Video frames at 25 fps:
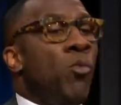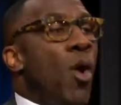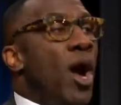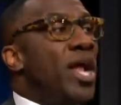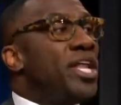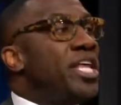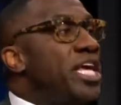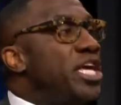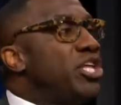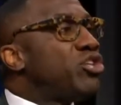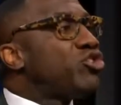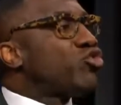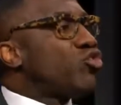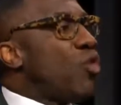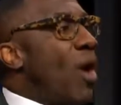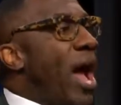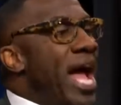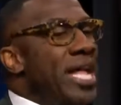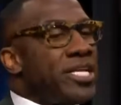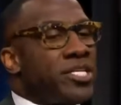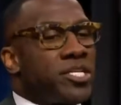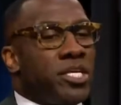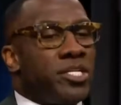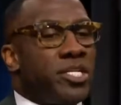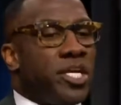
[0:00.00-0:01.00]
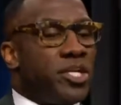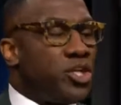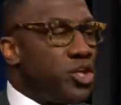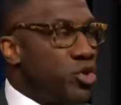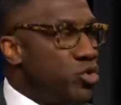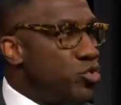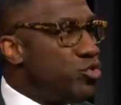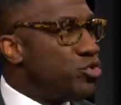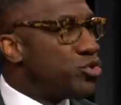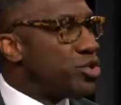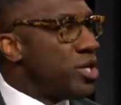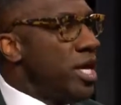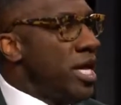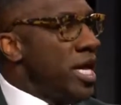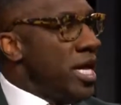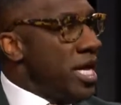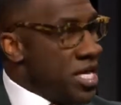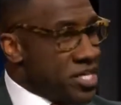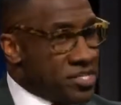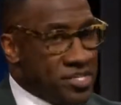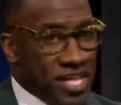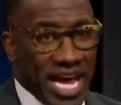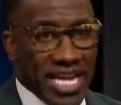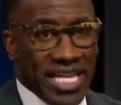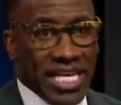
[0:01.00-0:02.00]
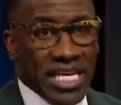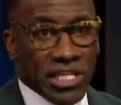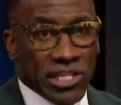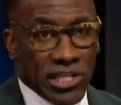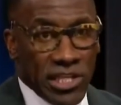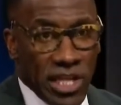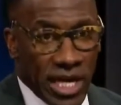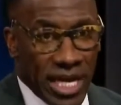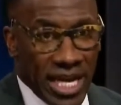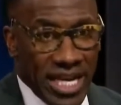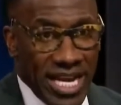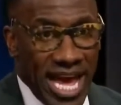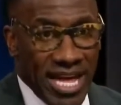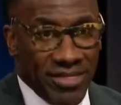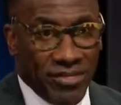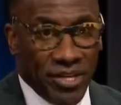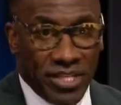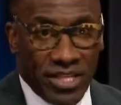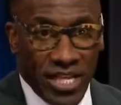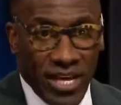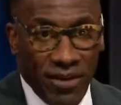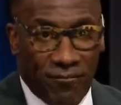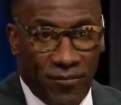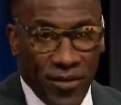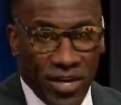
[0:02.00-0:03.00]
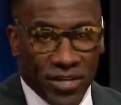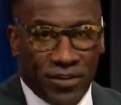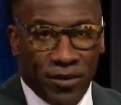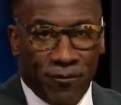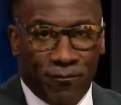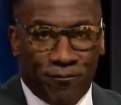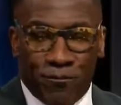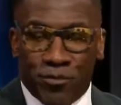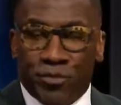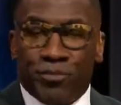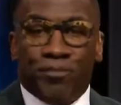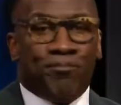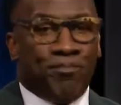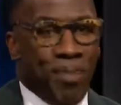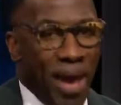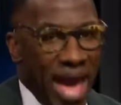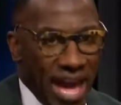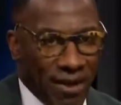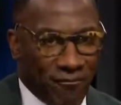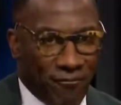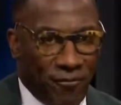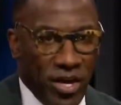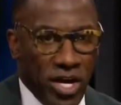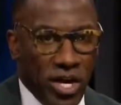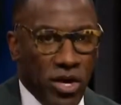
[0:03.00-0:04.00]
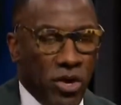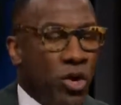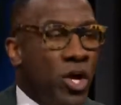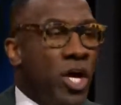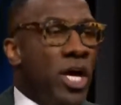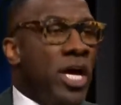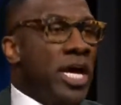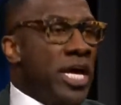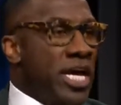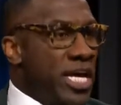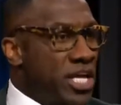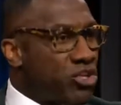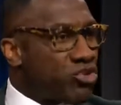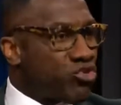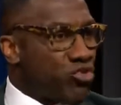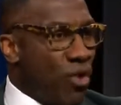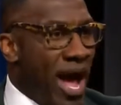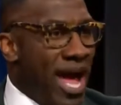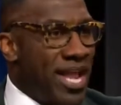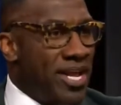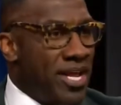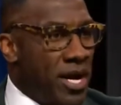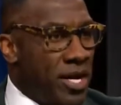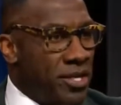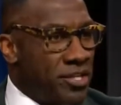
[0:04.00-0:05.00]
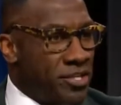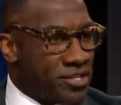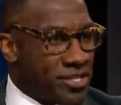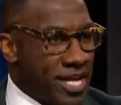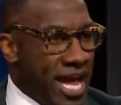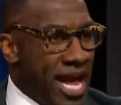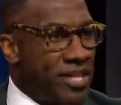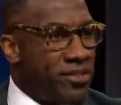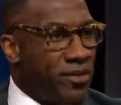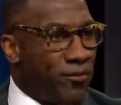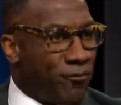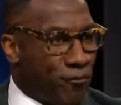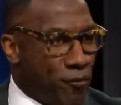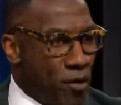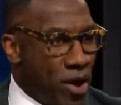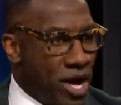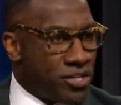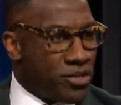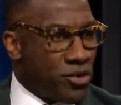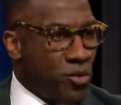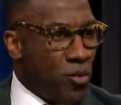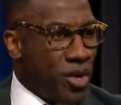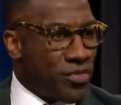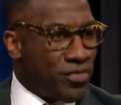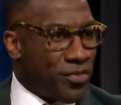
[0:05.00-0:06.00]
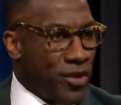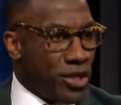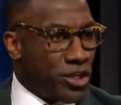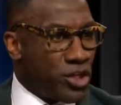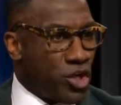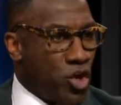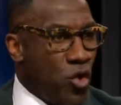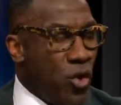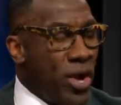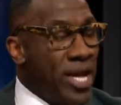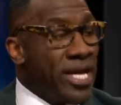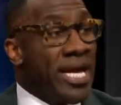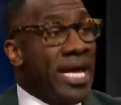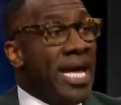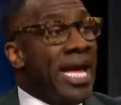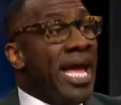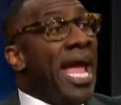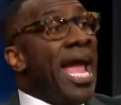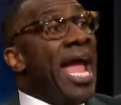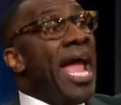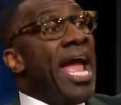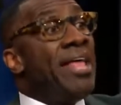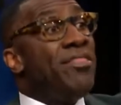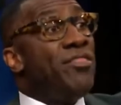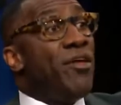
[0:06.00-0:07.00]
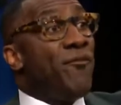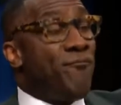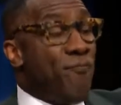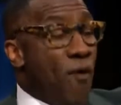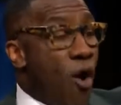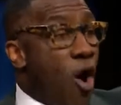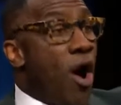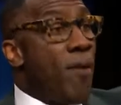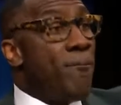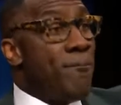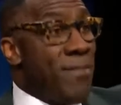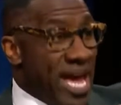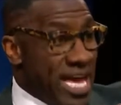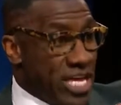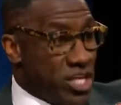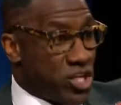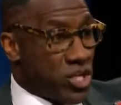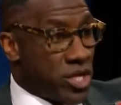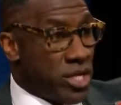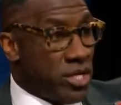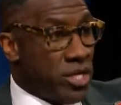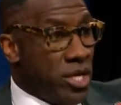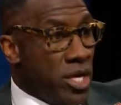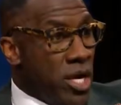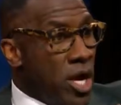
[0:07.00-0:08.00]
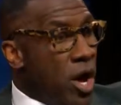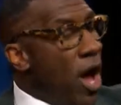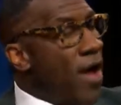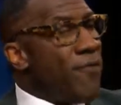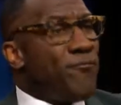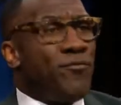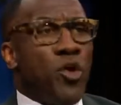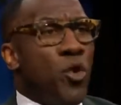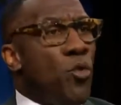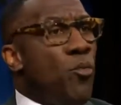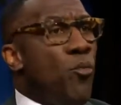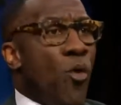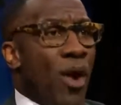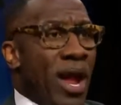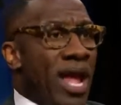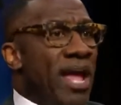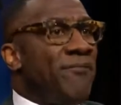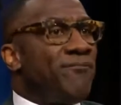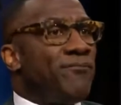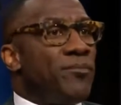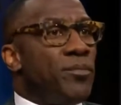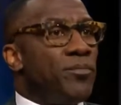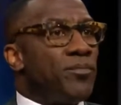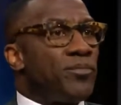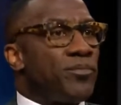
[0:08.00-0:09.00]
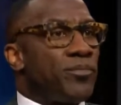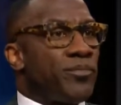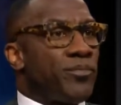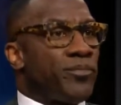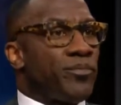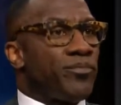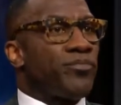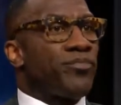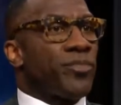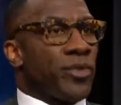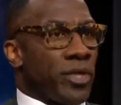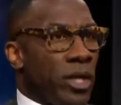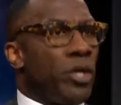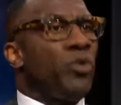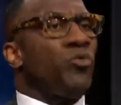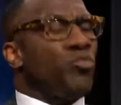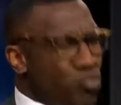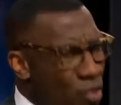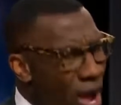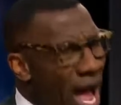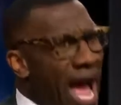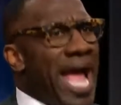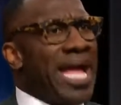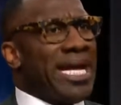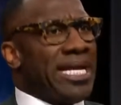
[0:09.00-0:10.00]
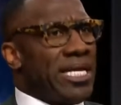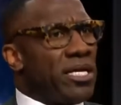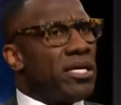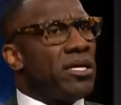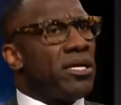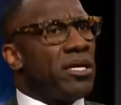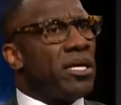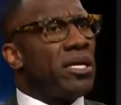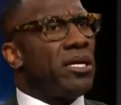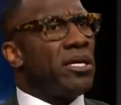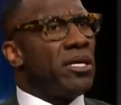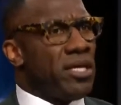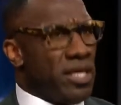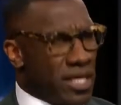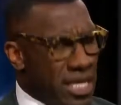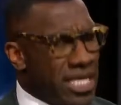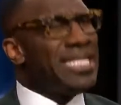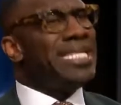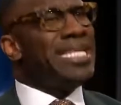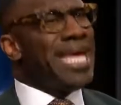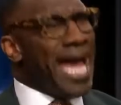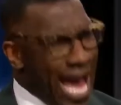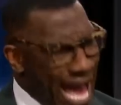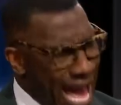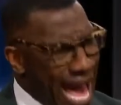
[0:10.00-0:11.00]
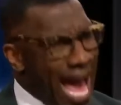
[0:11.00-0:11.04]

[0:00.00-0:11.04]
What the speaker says: he's trying to deduce is that he's looking at the defensive backfield. He's trying to understand the fronts and what they're doing and the formation. And the personnel groups. He's trying to chart the personnel